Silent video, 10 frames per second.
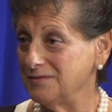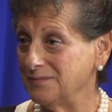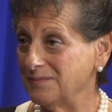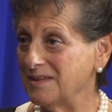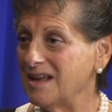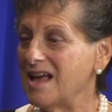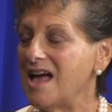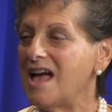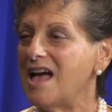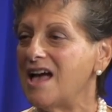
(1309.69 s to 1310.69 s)
Okay.
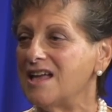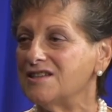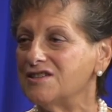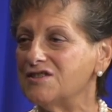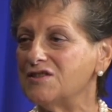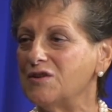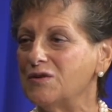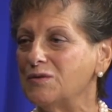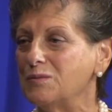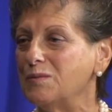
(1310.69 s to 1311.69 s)
Mm-hmm. And
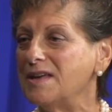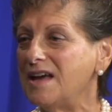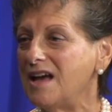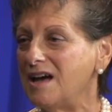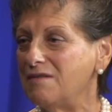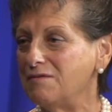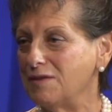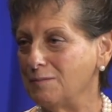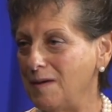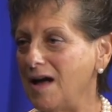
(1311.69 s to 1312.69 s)
so we have
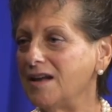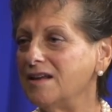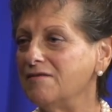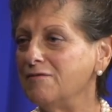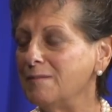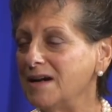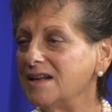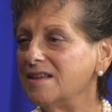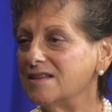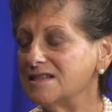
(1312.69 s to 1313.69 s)
the body of
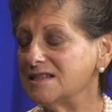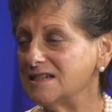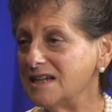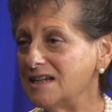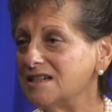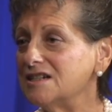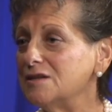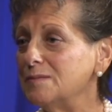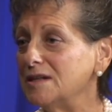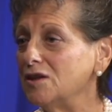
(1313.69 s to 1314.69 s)
money that's intended to
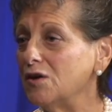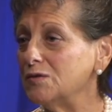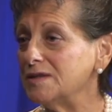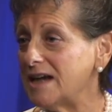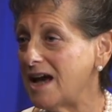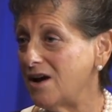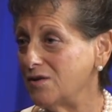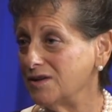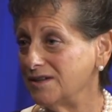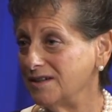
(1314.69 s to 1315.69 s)
be loaned
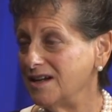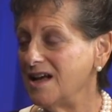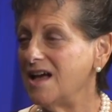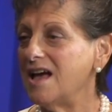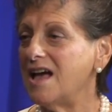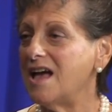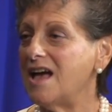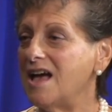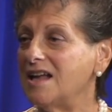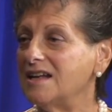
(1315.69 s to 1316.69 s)
out.
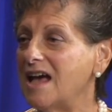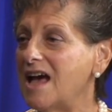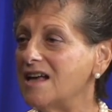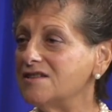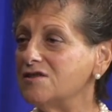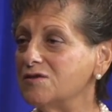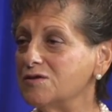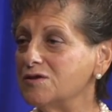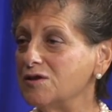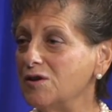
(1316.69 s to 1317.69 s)
And as
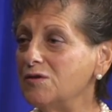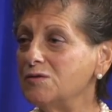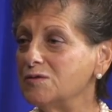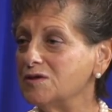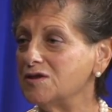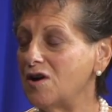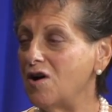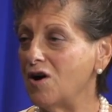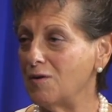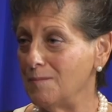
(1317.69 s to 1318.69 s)
those loans
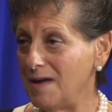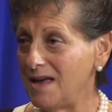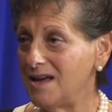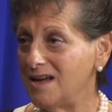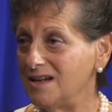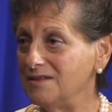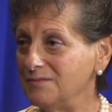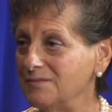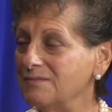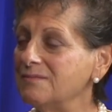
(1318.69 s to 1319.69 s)
are made,
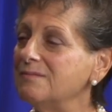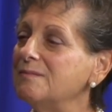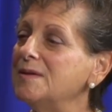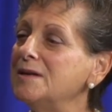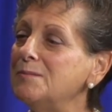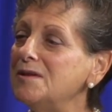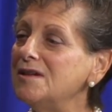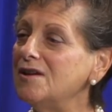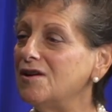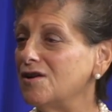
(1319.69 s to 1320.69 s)

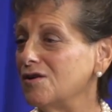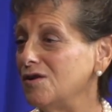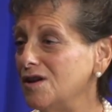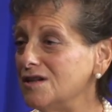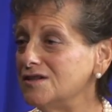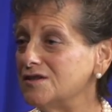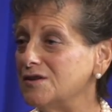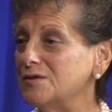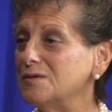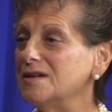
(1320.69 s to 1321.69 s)
people are
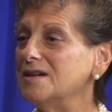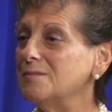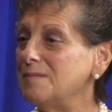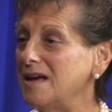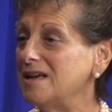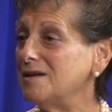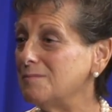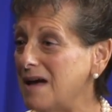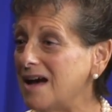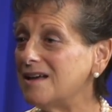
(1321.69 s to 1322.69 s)
also paying
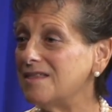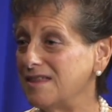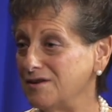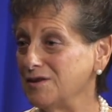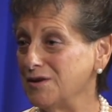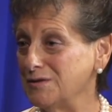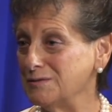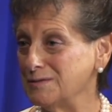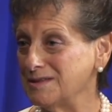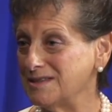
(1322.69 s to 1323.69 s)
back their
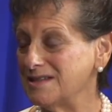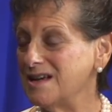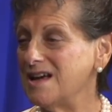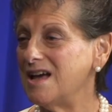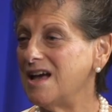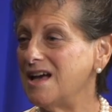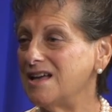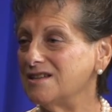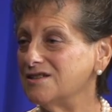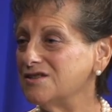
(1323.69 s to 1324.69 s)
loans.
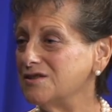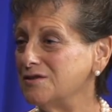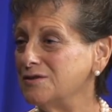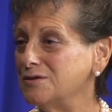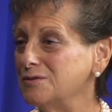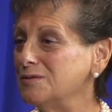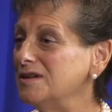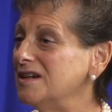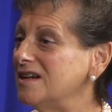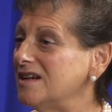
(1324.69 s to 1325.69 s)
And so
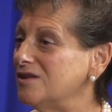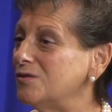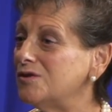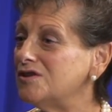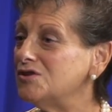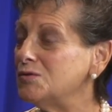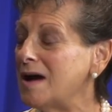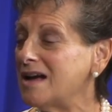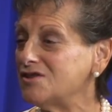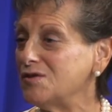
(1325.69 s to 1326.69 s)
in order to
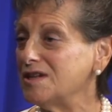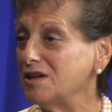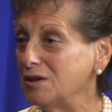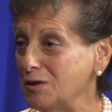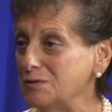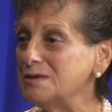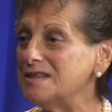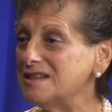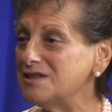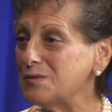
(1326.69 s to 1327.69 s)
actually close
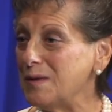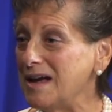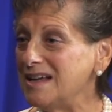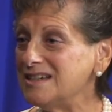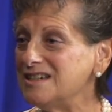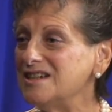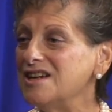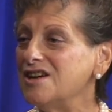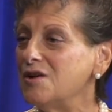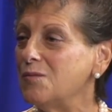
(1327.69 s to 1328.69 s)
this grant,
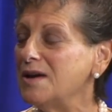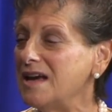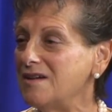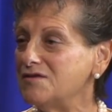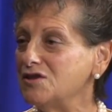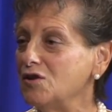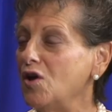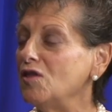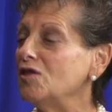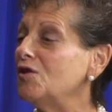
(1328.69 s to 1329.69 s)
we have to
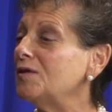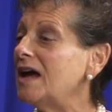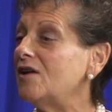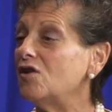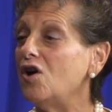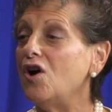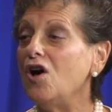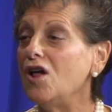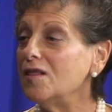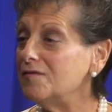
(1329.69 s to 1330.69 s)
loan out
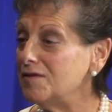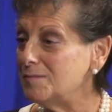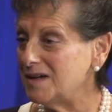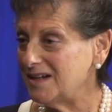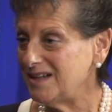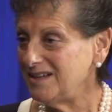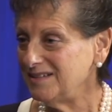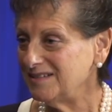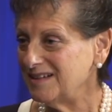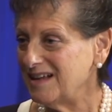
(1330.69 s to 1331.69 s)
all of the money,
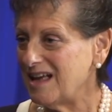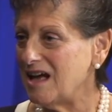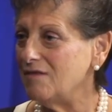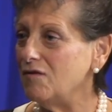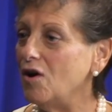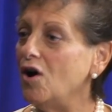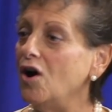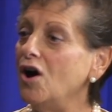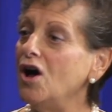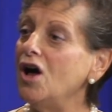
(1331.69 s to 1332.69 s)
have okay.
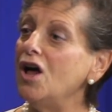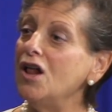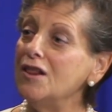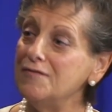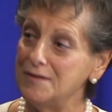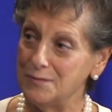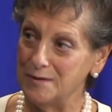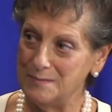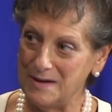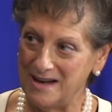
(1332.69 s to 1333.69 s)
all of it
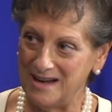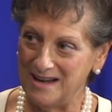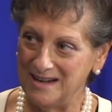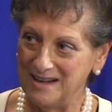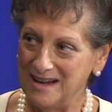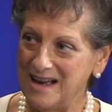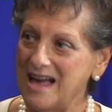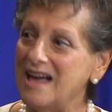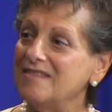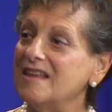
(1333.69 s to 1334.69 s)
repaid,
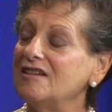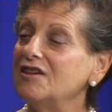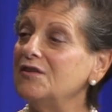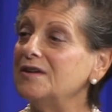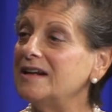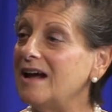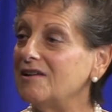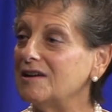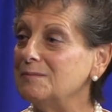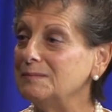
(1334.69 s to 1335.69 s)
and then loan it out
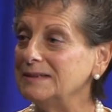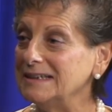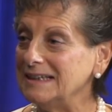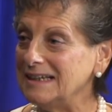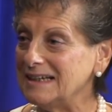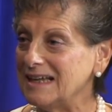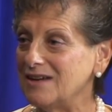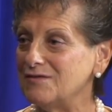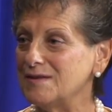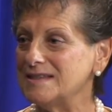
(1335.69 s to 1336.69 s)
completely again
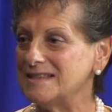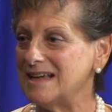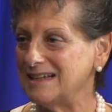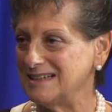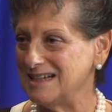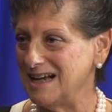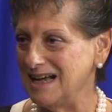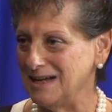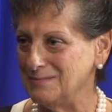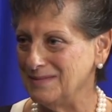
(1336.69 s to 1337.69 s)
for the second time.